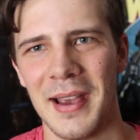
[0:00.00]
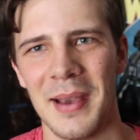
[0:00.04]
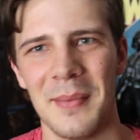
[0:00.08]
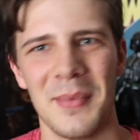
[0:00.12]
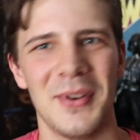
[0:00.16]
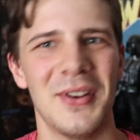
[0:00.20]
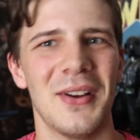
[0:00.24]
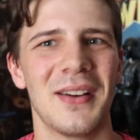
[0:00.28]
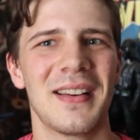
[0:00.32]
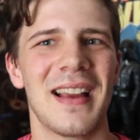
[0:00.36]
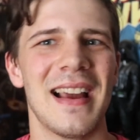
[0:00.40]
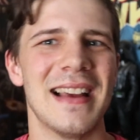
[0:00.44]

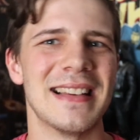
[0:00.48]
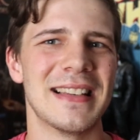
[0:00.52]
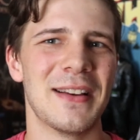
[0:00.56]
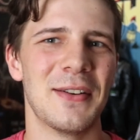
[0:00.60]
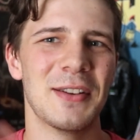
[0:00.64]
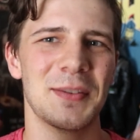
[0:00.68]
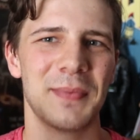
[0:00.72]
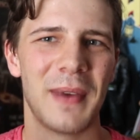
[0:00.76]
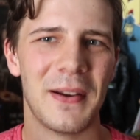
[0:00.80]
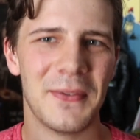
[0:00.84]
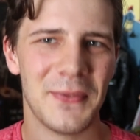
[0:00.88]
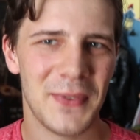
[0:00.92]
But yeah, guys, that
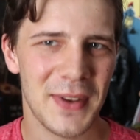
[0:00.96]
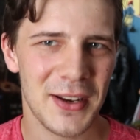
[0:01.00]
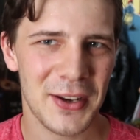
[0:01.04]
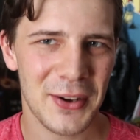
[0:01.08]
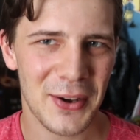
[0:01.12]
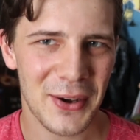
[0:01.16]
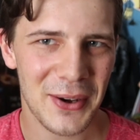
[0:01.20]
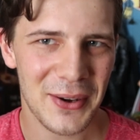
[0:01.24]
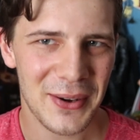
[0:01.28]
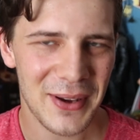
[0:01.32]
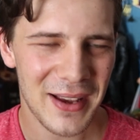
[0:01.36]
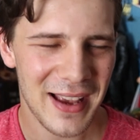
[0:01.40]
was my
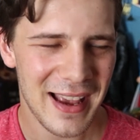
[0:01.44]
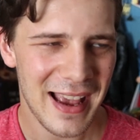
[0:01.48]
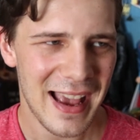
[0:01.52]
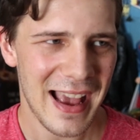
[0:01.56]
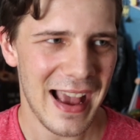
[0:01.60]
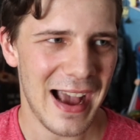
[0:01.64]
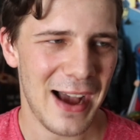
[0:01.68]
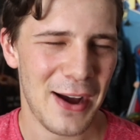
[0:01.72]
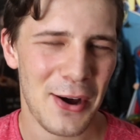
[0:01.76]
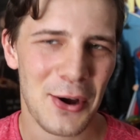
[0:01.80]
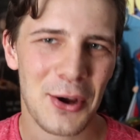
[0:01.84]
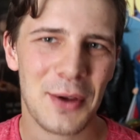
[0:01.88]
video.
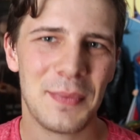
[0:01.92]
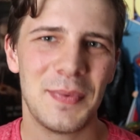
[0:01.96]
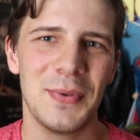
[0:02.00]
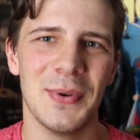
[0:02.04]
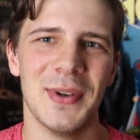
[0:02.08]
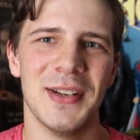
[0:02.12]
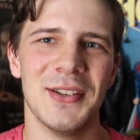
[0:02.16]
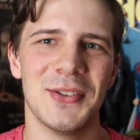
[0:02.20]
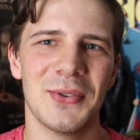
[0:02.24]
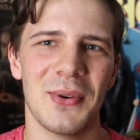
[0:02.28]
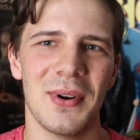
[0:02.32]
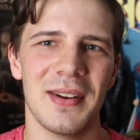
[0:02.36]
I hope
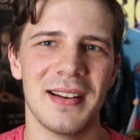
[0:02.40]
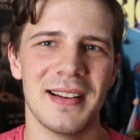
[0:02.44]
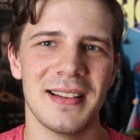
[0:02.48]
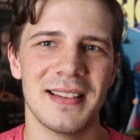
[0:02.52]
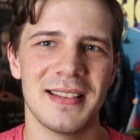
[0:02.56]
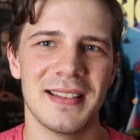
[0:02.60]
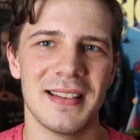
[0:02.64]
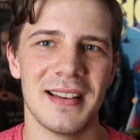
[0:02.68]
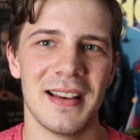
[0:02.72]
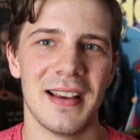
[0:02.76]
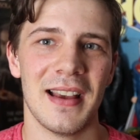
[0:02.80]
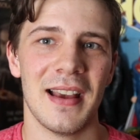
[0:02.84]
you enjoyed
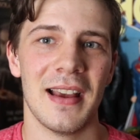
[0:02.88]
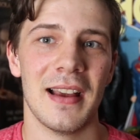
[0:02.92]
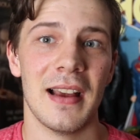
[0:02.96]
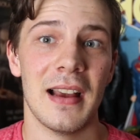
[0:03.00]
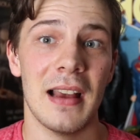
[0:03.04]
it.